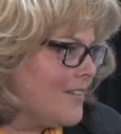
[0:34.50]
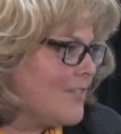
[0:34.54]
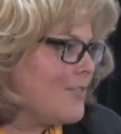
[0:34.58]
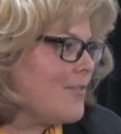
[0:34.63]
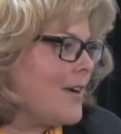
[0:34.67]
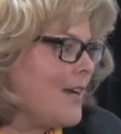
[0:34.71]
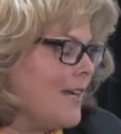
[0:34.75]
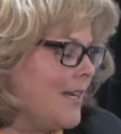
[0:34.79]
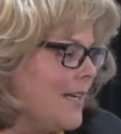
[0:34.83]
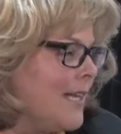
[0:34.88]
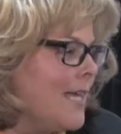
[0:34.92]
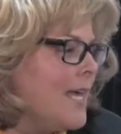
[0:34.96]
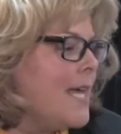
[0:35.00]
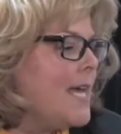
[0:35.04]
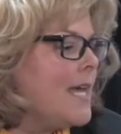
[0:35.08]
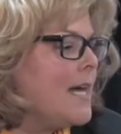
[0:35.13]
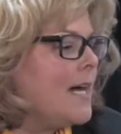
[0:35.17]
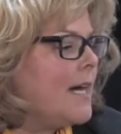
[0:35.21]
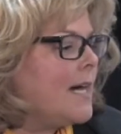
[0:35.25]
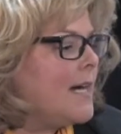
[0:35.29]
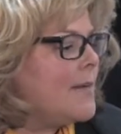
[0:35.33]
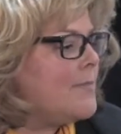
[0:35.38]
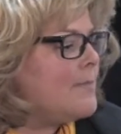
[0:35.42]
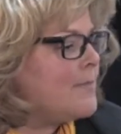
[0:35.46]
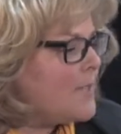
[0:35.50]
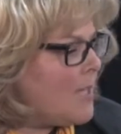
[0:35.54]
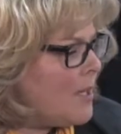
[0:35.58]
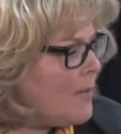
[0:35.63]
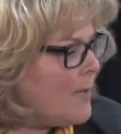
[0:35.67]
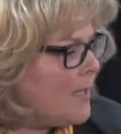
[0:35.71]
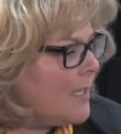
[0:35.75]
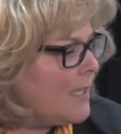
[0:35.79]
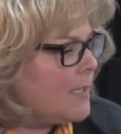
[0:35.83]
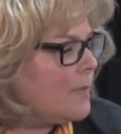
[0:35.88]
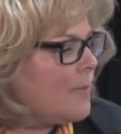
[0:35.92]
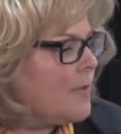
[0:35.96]
Great. Tell
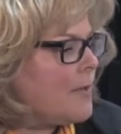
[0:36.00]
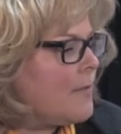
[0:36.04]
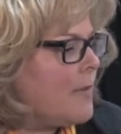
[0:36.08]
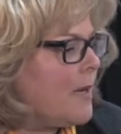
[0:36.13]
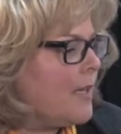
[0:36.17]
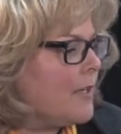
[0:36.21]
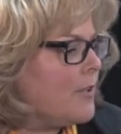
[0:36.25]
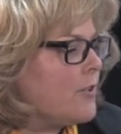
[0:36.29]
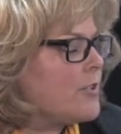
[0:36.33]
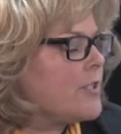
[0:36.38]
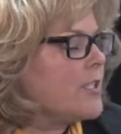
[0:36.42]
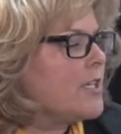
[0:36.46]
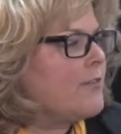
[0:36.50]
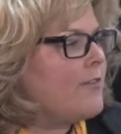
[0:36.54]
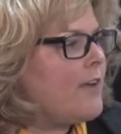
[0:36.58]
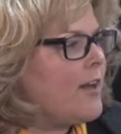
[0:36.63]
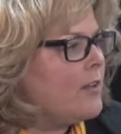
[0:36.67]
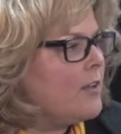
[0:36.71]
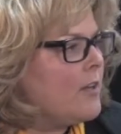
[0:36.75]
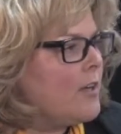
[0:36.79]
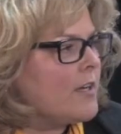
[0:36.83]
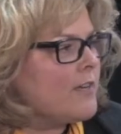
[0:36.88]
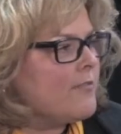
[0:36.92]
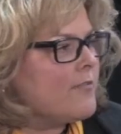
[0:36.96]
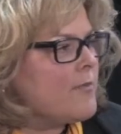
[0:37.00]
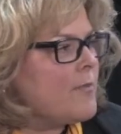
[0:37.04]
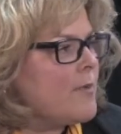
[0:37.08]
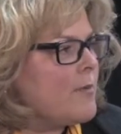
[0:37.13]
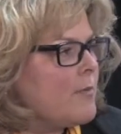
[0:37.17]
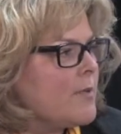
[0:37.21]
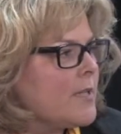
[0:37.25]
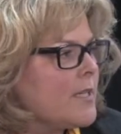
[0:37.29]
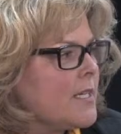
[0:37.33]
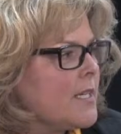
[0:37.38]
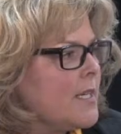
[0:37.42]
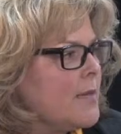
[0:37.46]
me a little bit about yourself. How long have you
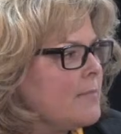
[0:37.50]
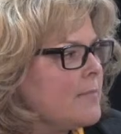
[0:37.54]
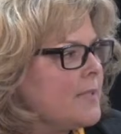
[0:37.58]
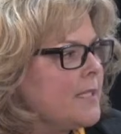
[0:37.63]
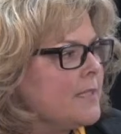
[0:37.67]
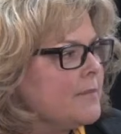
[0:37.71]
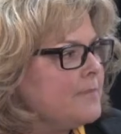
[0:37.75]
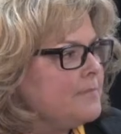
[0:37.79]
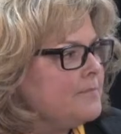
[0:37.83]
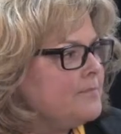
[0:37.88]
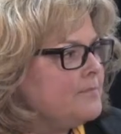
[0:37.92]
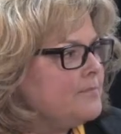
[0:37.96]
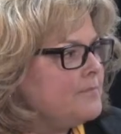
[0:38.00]
been with the company?